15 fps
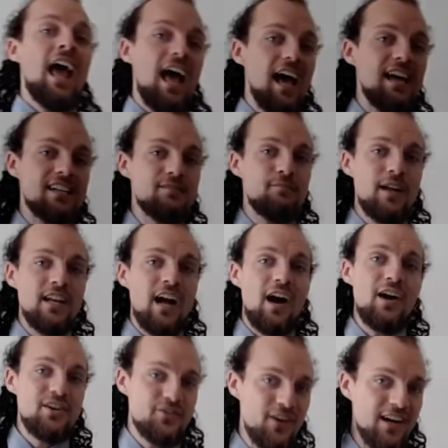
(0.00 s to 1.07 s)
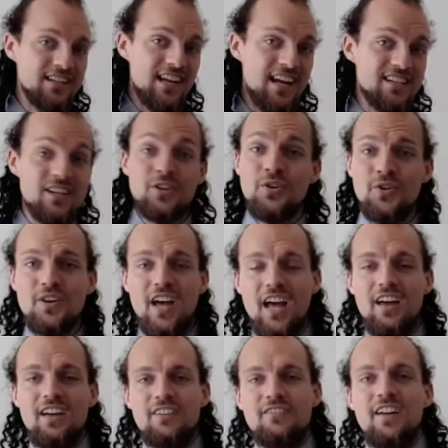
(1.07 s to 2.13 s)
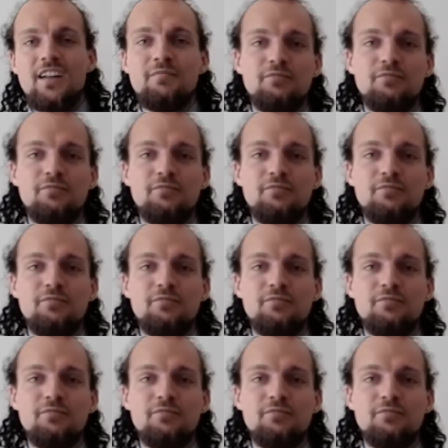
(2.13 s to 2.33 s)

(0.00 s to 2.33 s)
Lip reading: as many eye track data could have